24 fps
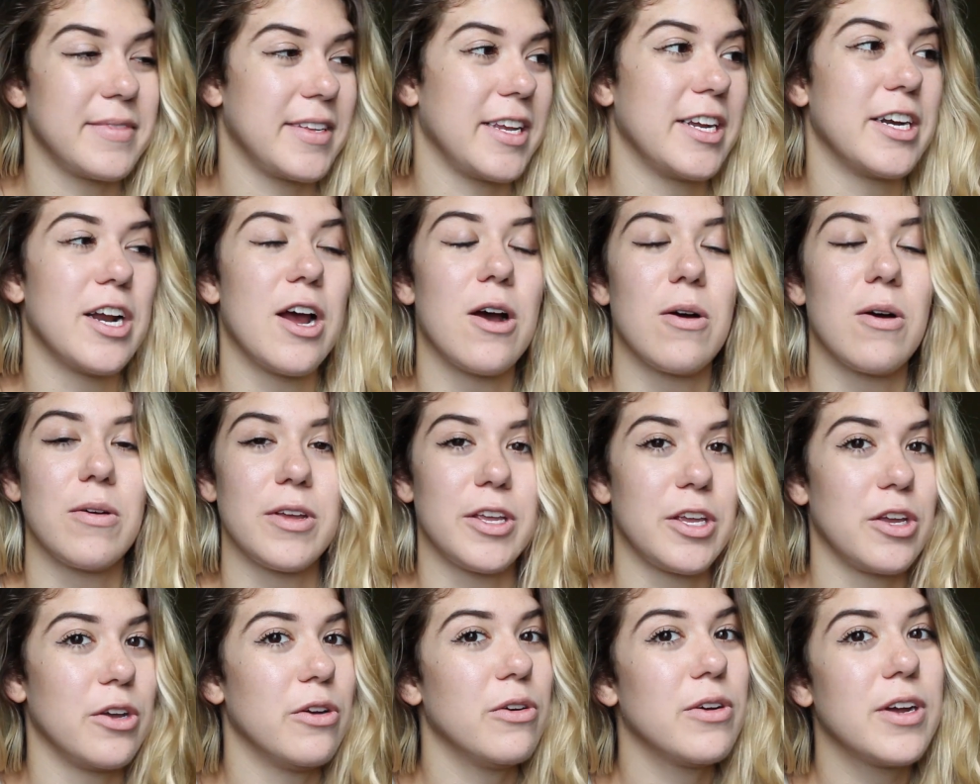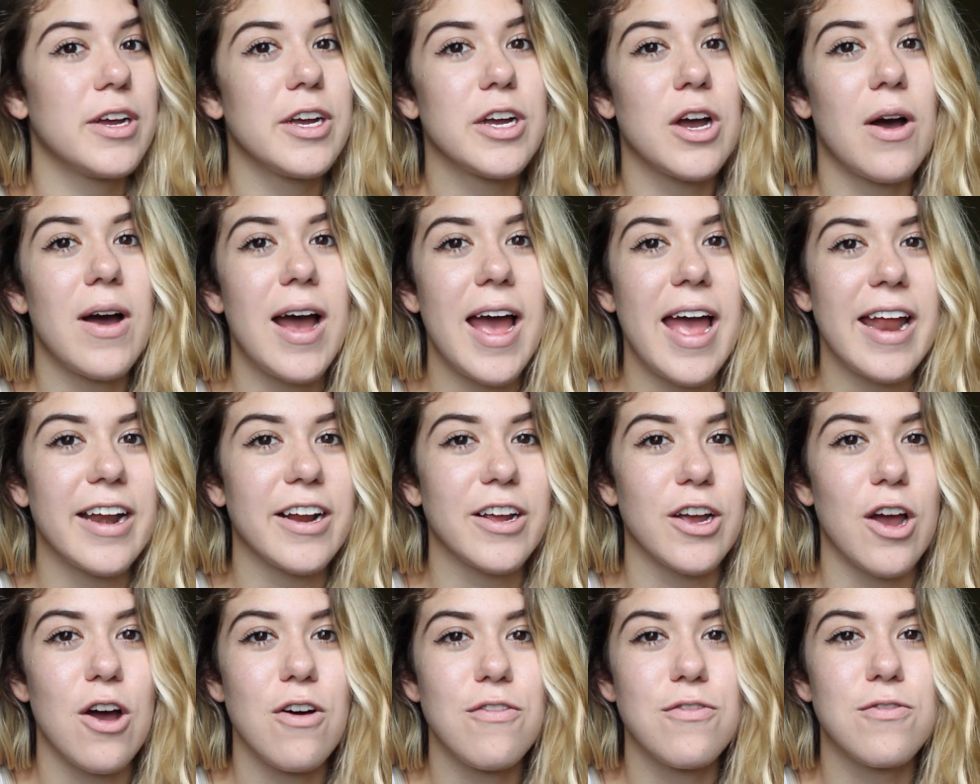you know, you can go ahead
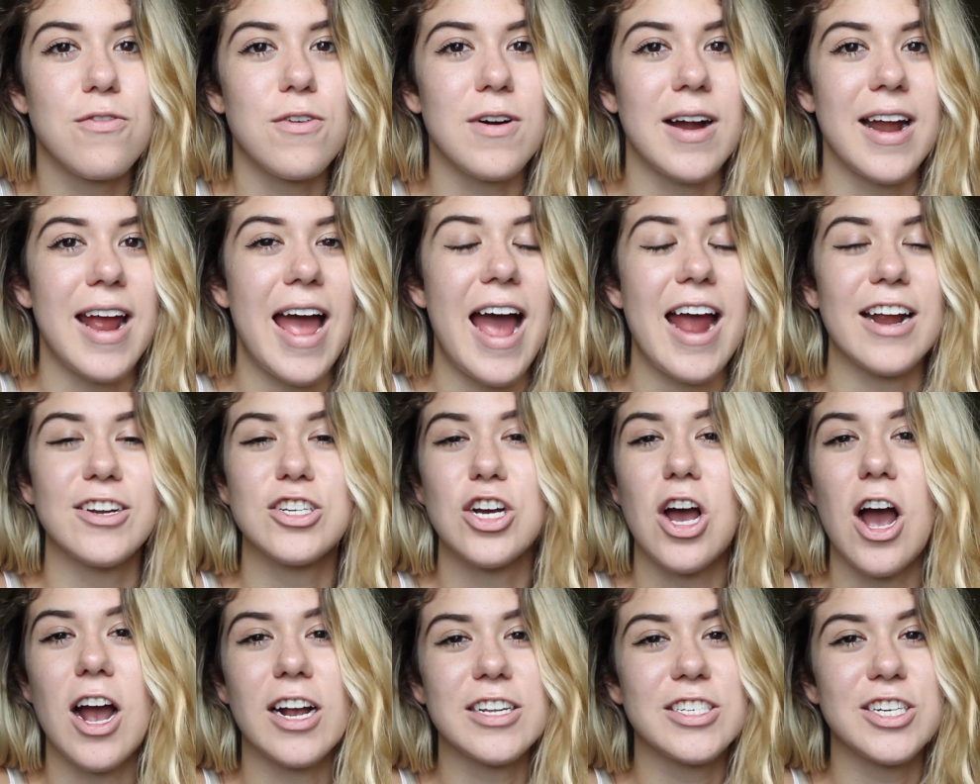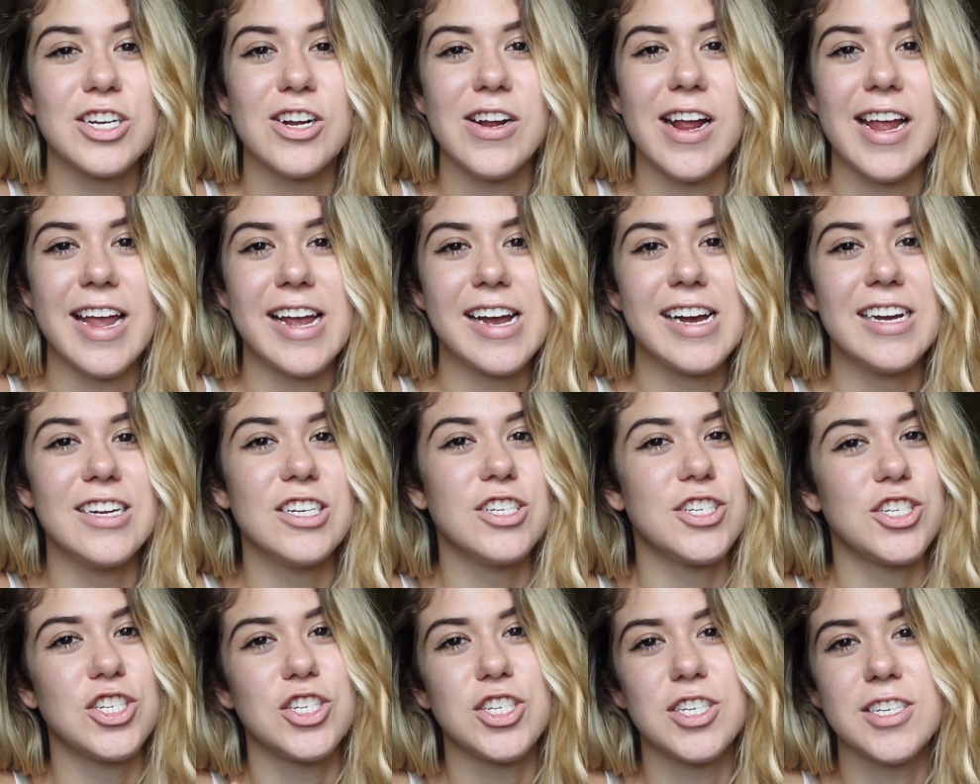and go for it. I talked to your aunt,
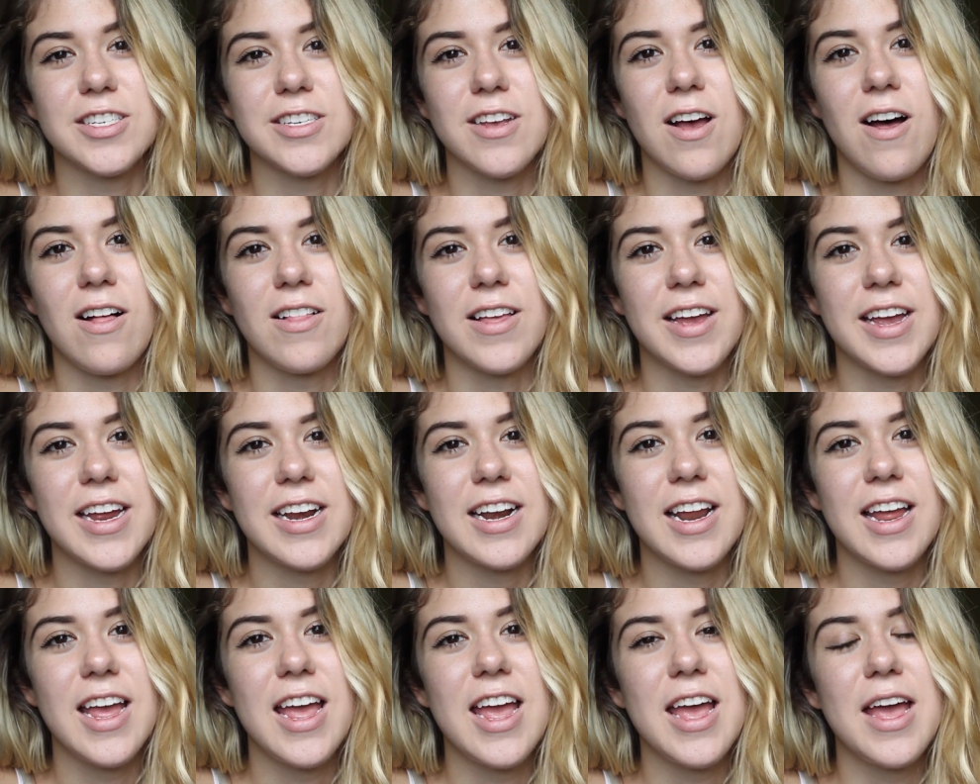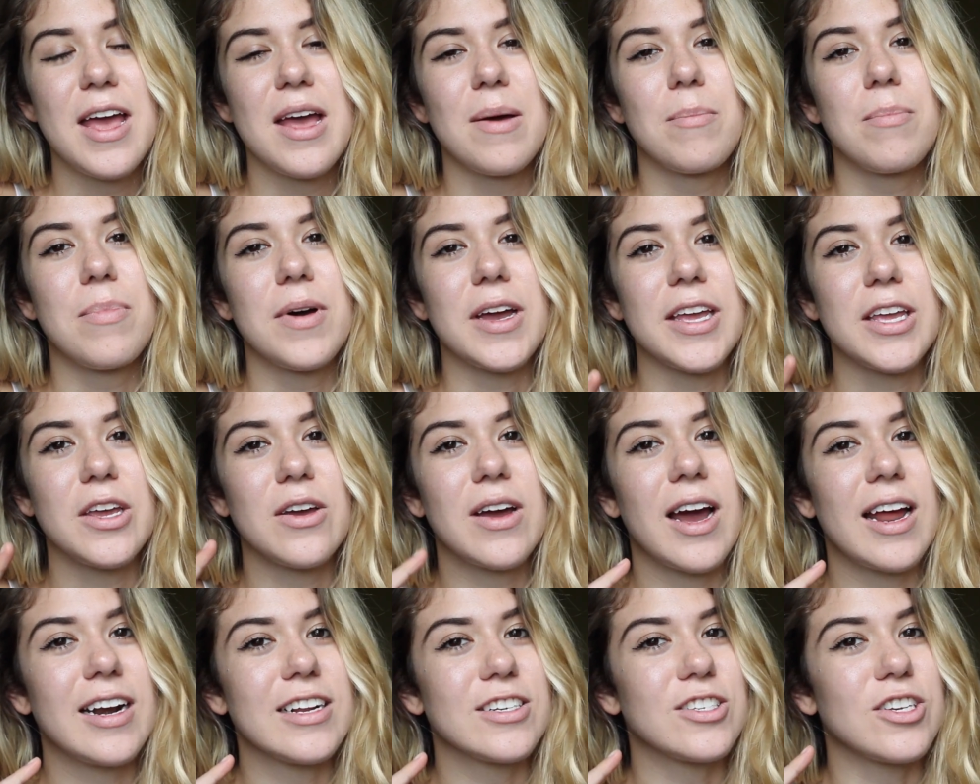she's all in, but you
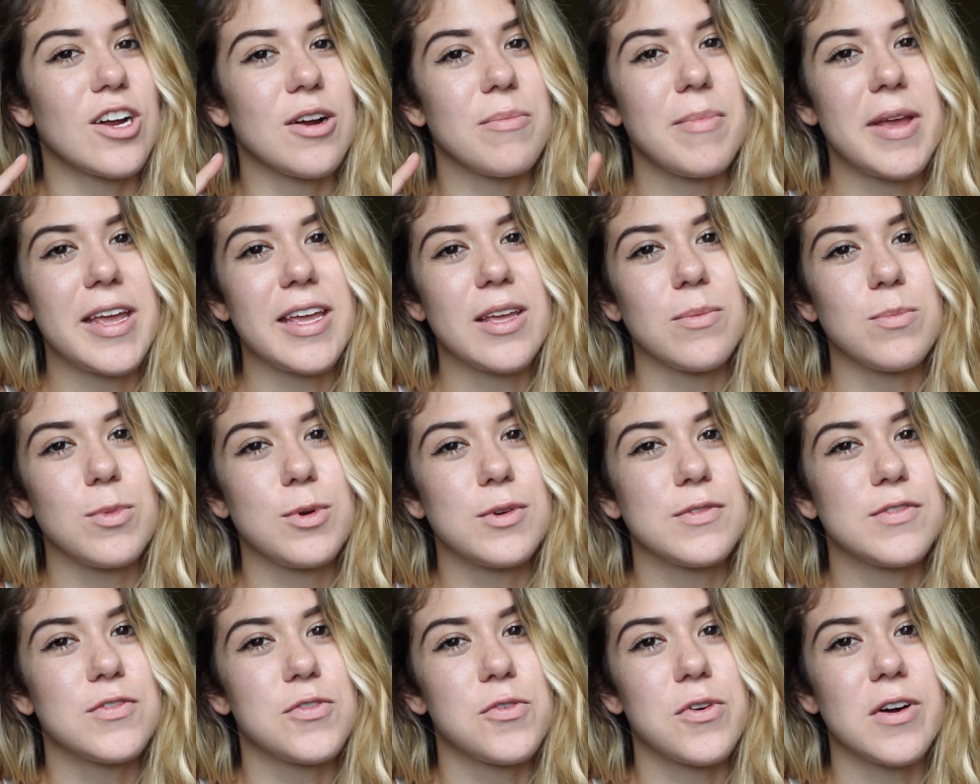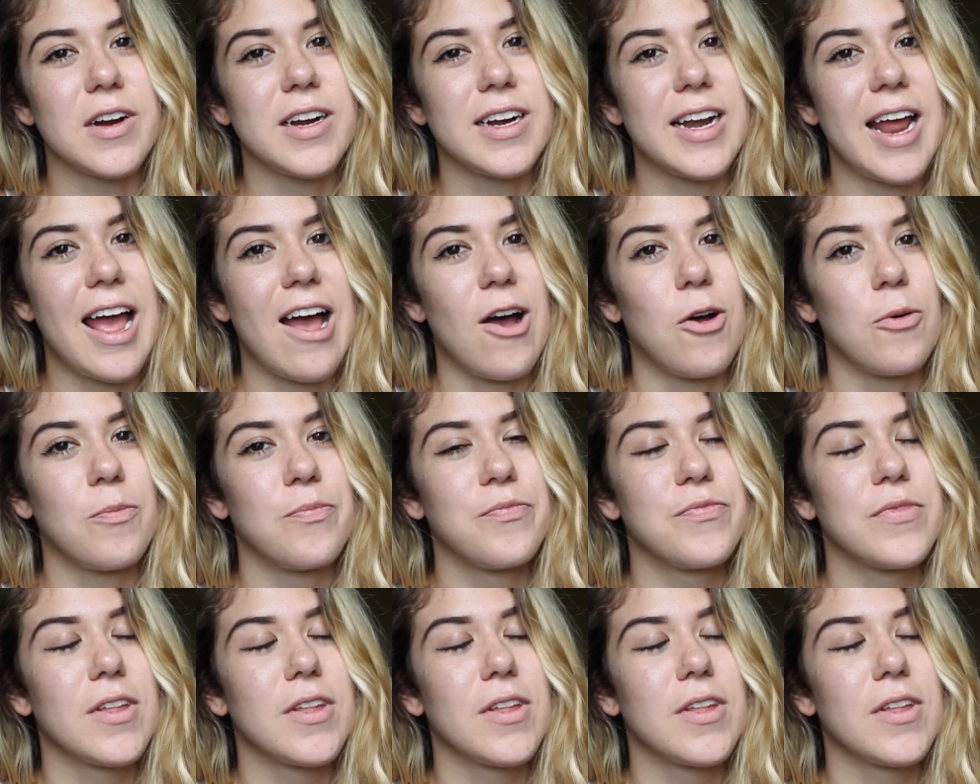got to start making moves for it now.